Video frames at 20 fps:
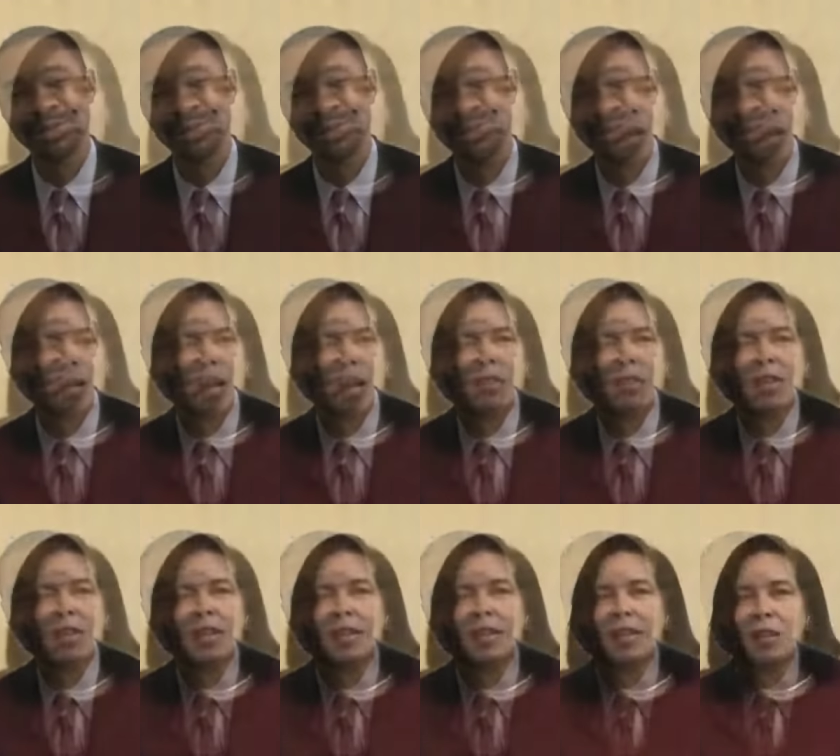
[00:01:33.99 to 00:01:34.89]
Well, I
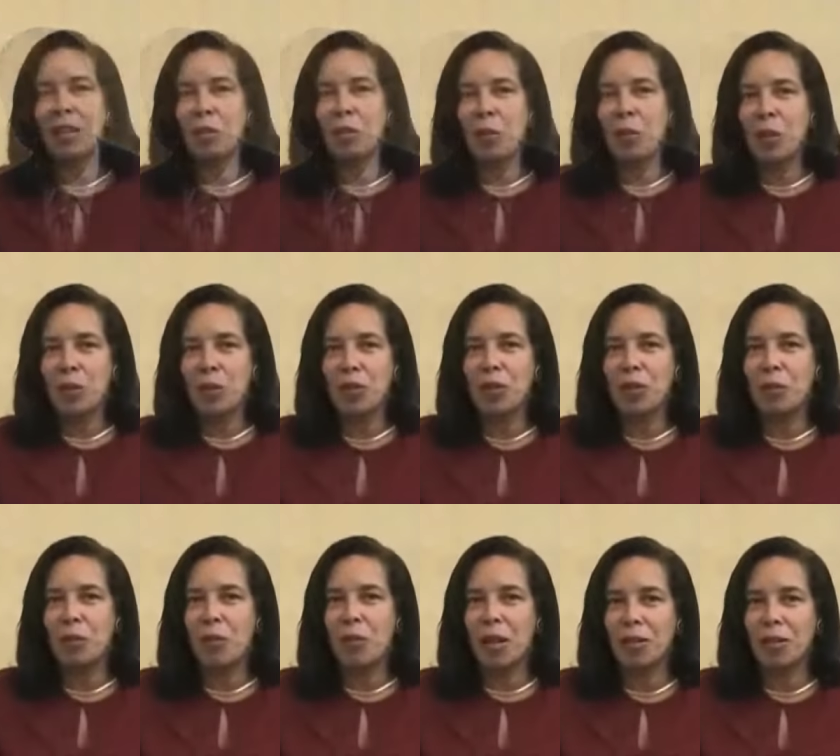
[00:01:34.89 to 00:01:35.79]
think in
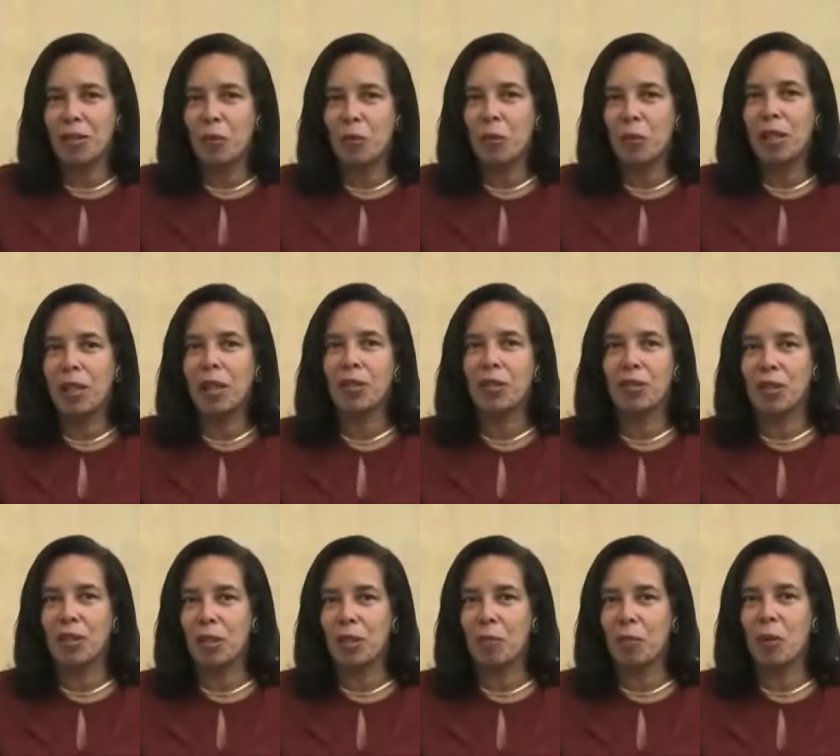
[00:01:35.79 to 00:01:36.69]
emergency medicine we get to
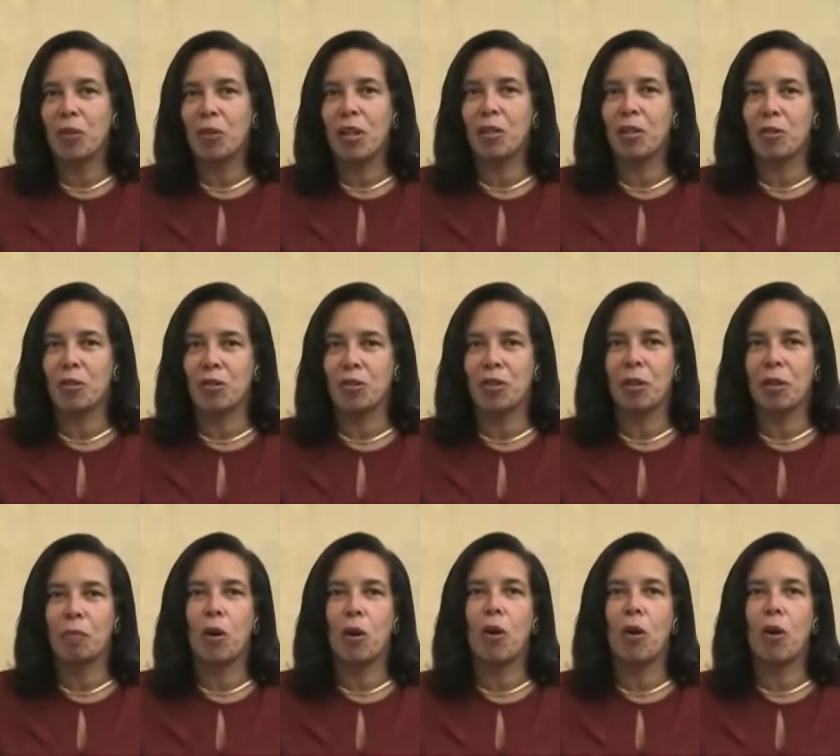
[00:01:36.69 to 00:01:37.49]
see the most interesting